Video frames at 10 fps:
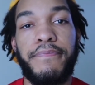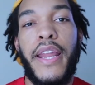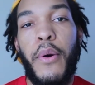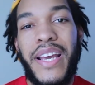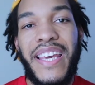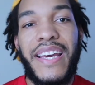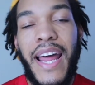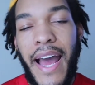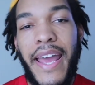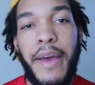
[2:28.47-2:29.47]
Now, again,
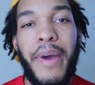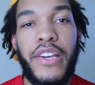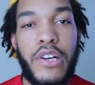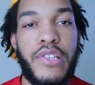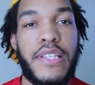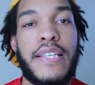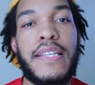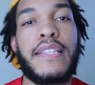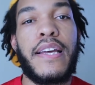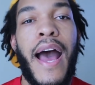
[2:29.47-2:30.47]
I am a nurse
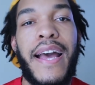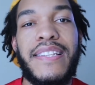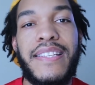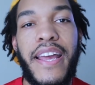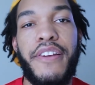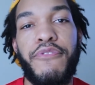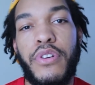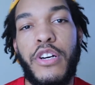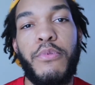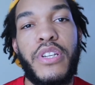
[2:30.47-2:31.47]
assistant. I stand for
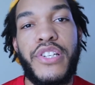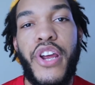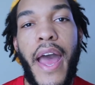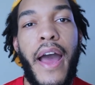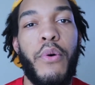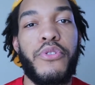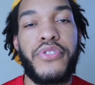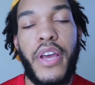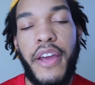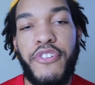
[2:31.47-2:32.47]
double digit
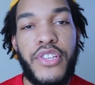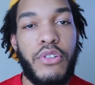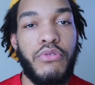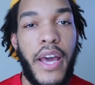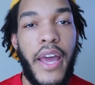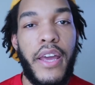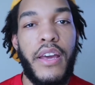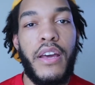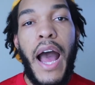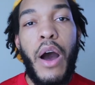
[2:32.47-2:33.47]
hours every single day.
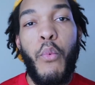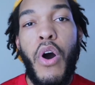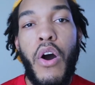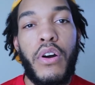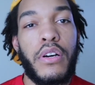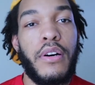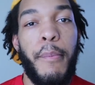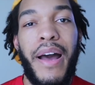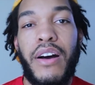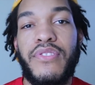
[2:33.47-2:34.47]
I walk
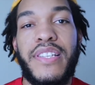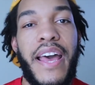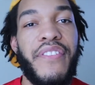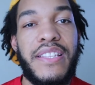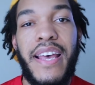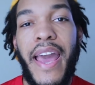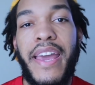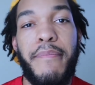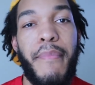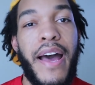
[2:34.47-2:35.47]
about seven to
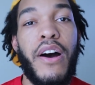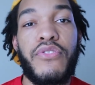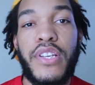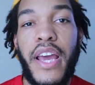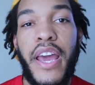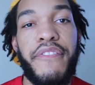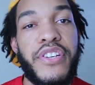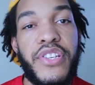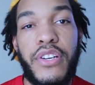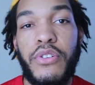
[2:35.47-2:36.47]
eight miles every
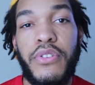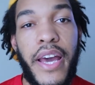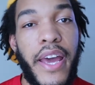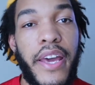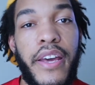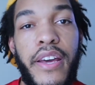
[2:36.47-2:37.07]
single day.